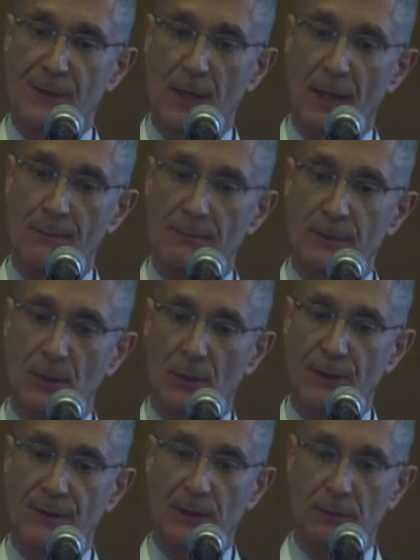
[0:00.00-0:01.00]
I
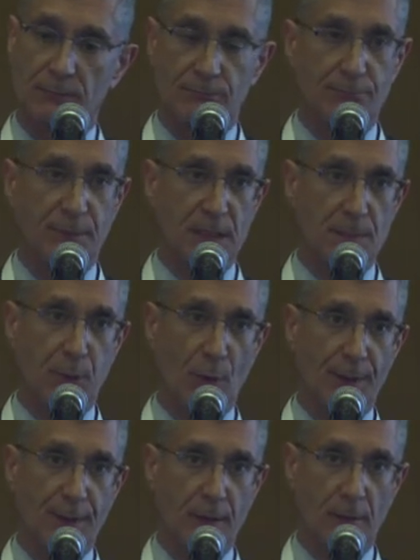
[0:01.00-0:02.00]
think key
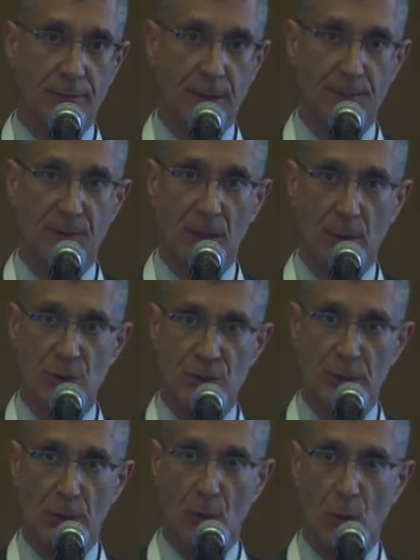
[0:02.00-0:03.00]
point here: keep the
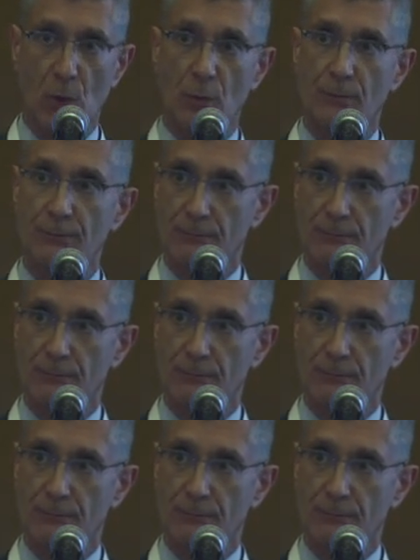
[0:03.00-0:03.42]
energy low.